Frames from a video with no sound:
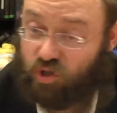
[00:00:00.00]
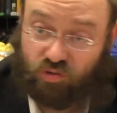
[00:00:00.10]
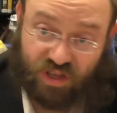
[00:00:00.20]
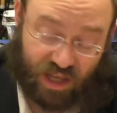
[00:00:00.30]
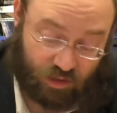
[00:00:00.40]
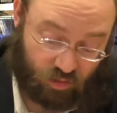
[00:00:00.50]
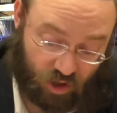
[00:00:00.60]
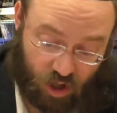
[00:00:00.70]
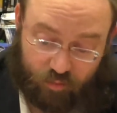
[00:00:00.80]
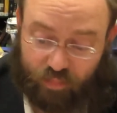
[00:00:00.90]
The Jews can do
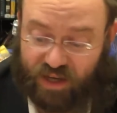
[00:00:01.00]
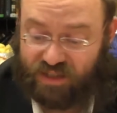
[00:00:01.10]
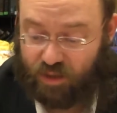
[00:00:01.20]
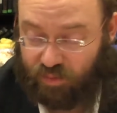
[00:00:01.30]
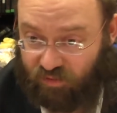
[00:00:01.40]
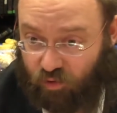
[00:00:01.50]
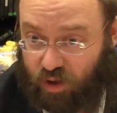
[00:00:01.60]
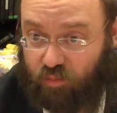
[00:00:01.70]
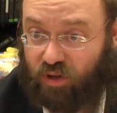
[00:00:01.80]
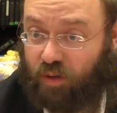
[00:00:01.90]
the Korban Pesach before
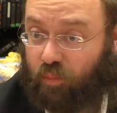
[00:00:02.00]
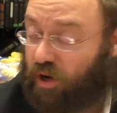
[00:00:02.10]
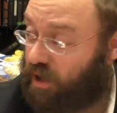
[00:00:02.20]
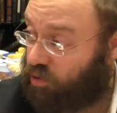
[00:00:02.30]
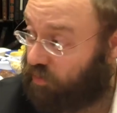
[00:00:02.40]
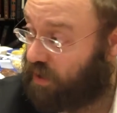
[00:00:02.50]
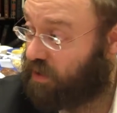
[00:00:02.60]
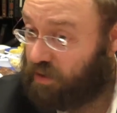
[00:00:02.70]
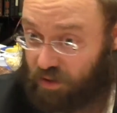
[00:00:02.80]
they bring the Paraduma.